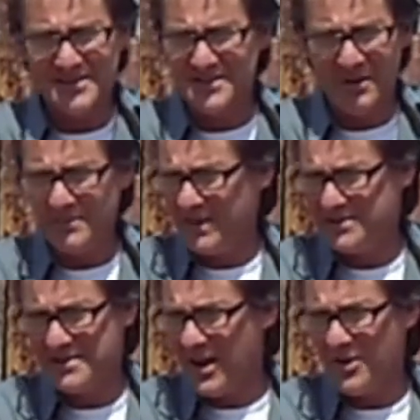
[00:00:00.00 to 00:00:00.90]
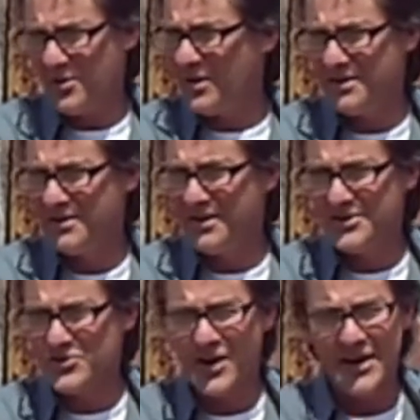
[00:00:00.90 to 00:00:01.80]
It's something so
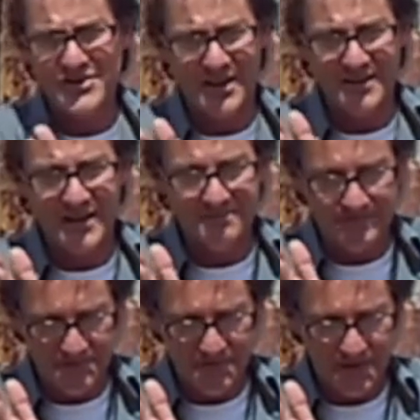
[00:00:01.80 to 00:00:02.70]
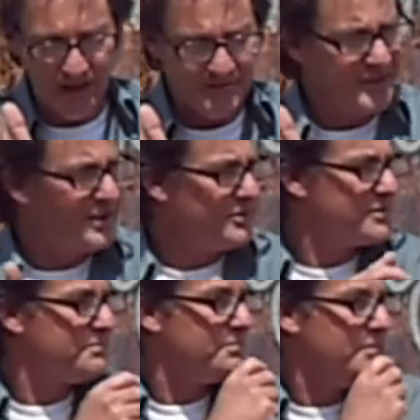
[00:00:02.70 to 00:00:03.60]
strange that I, I think it
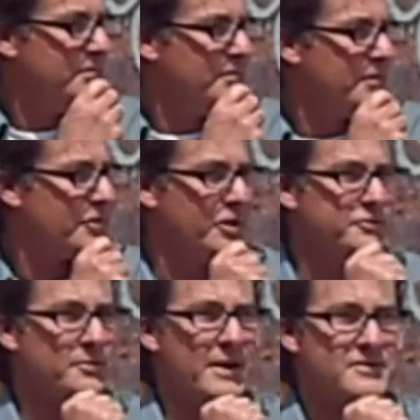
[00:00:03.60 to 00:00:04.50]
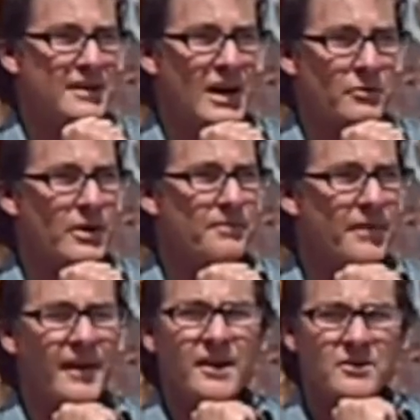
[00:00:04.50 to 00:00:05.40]
was three or four months ago we were
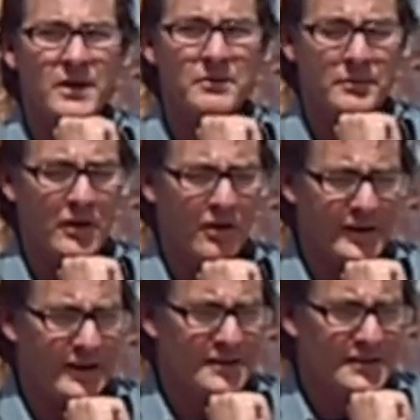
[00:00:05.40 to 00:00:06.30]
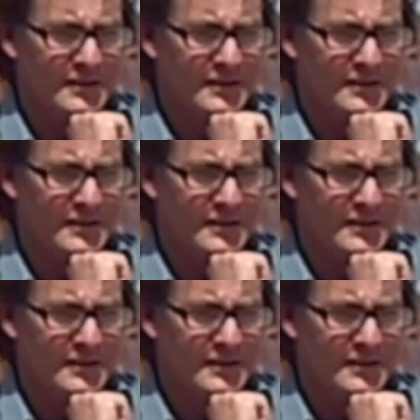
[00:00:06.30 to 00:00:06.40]
up there, or maybe a bit longer,